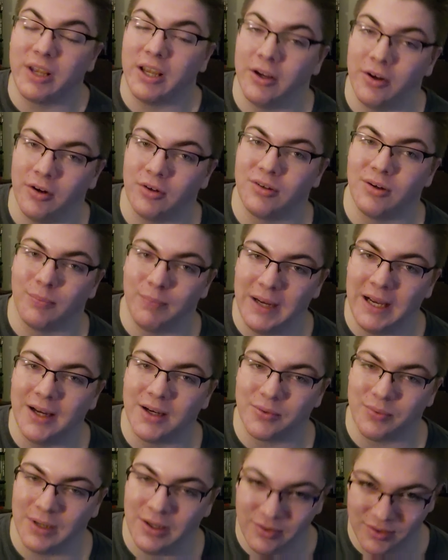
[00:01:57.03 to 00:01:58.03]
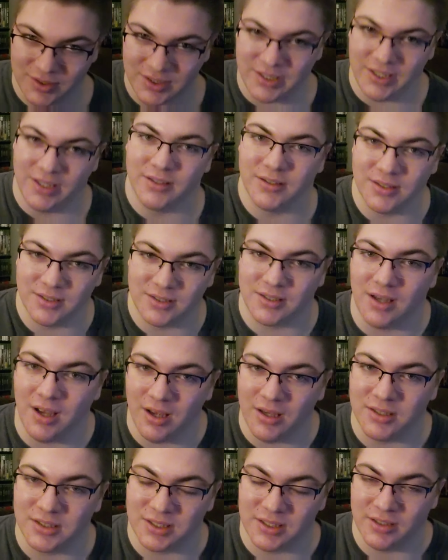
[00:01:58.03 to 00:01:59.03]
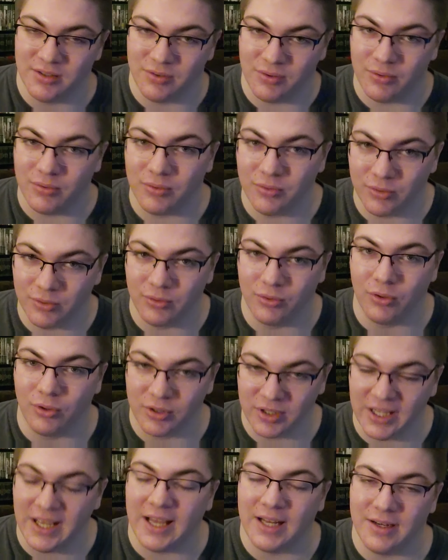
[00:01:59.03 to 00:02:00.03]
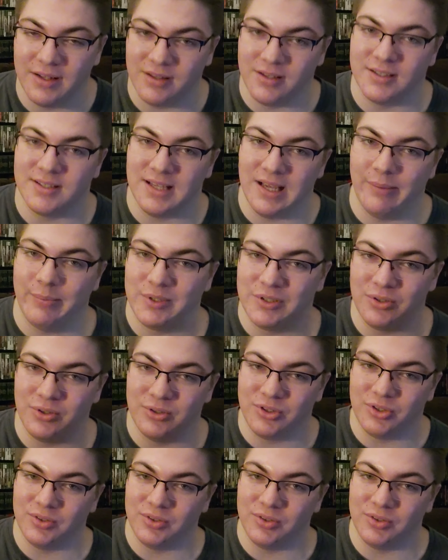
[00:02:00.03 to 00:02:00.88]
character backgrounds get discussed and looked at in this episode.